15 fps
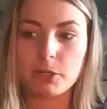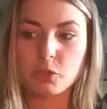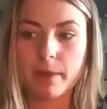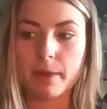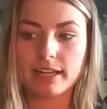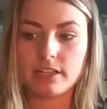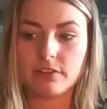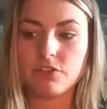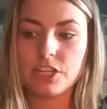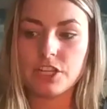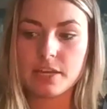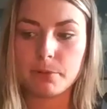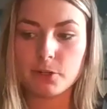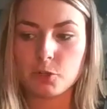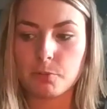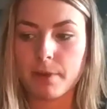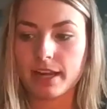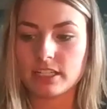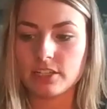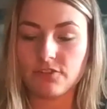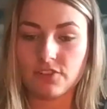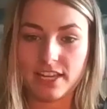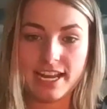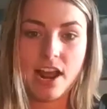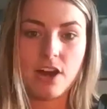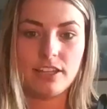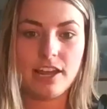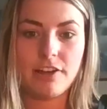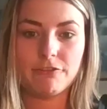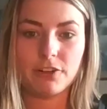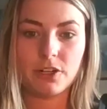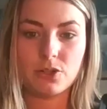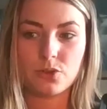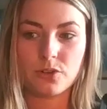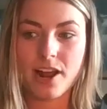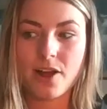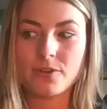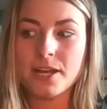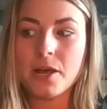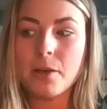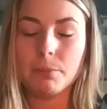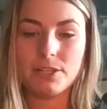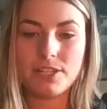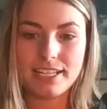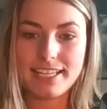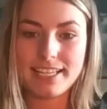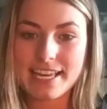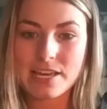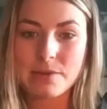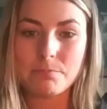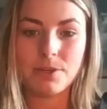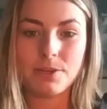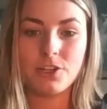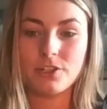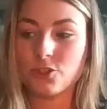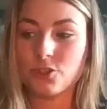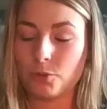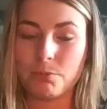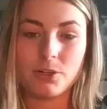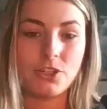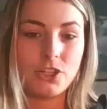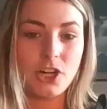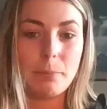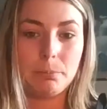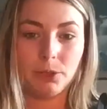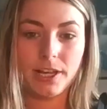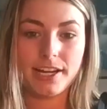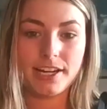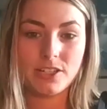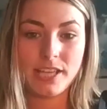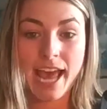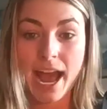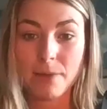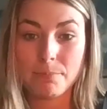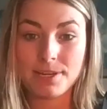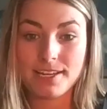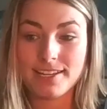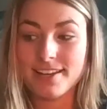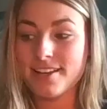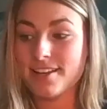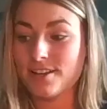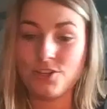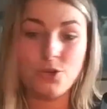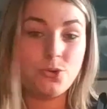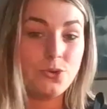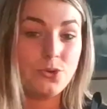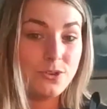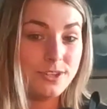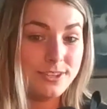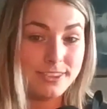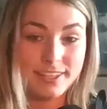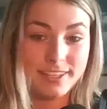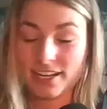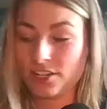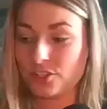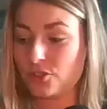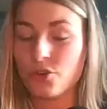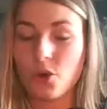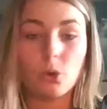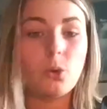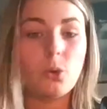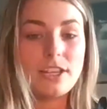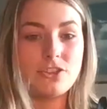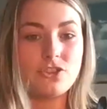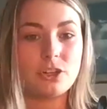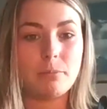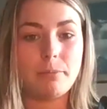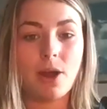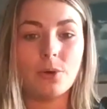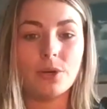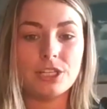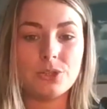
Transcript: perspective, team perspective, get out of that first round, but to keep your superstar players happy, you there's no question about